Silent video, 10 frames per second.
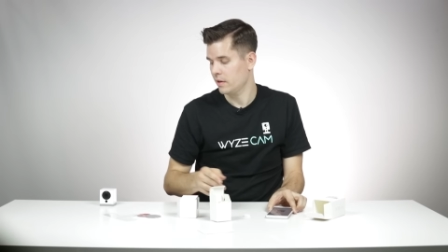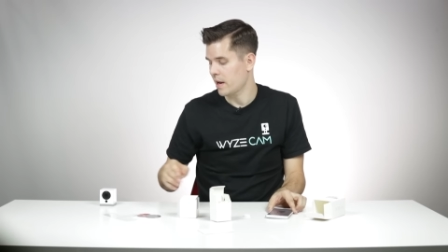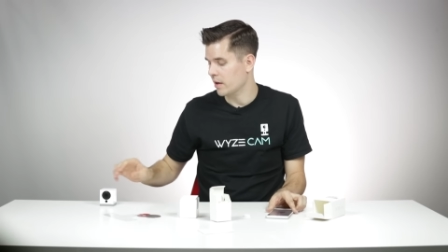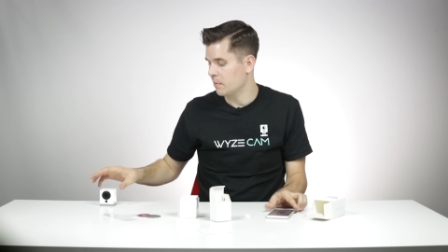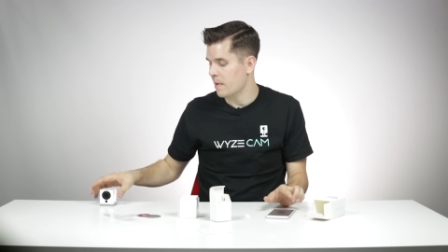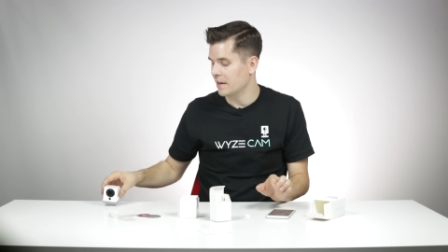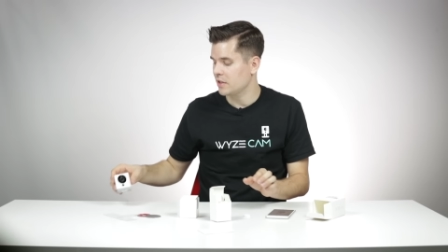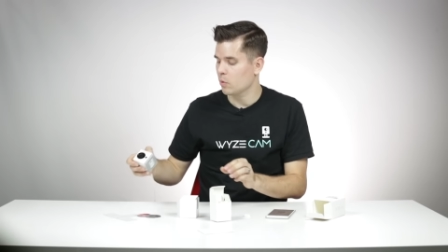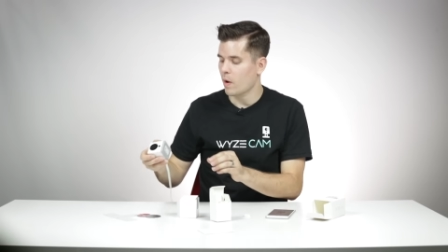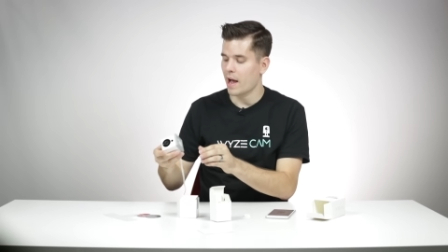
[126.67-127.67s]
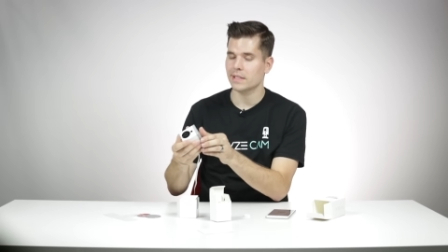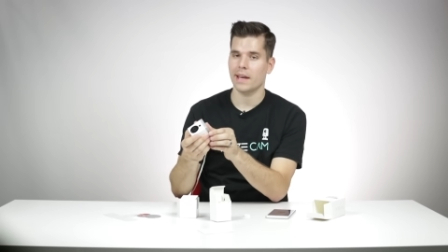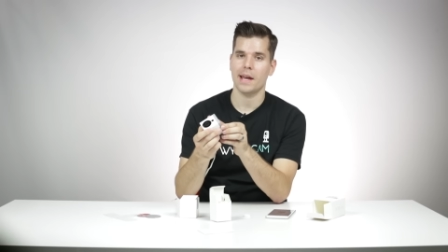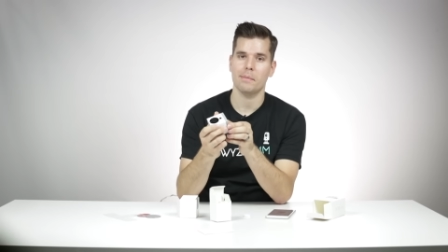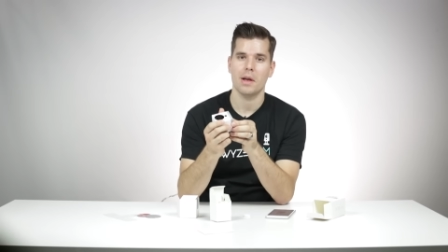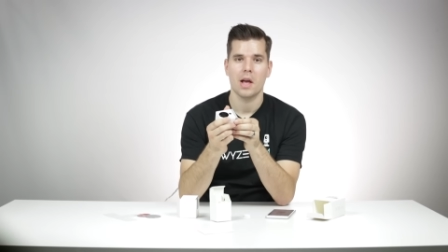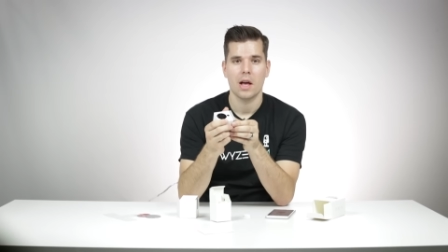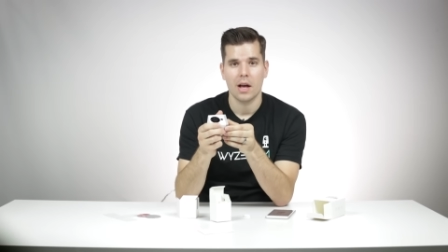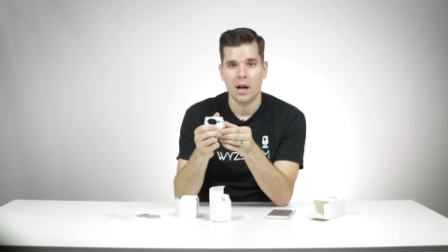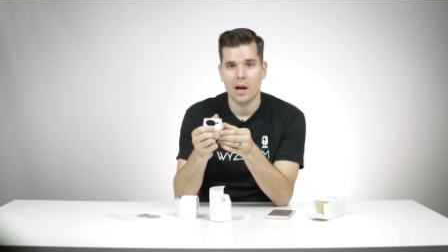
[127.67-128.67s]
Now come back to your Wyze cam.
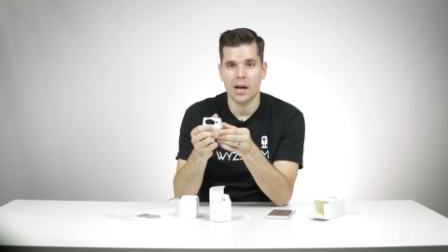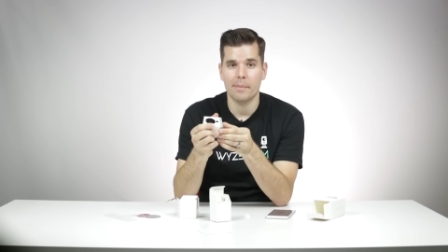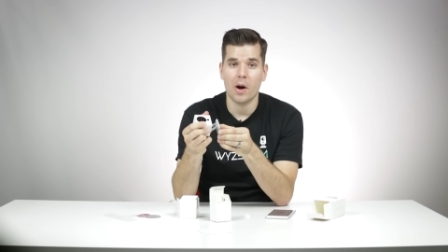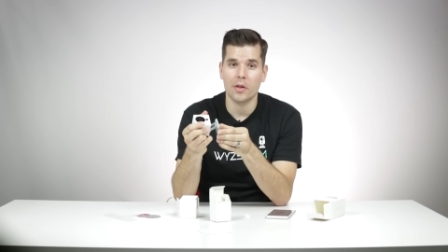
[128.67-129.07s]
Um,